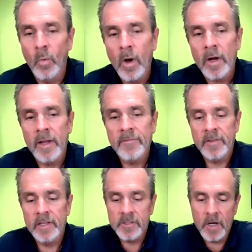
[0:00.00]
what if in
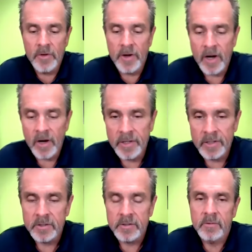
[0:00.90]
these southern
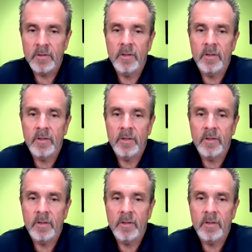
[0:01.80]
areas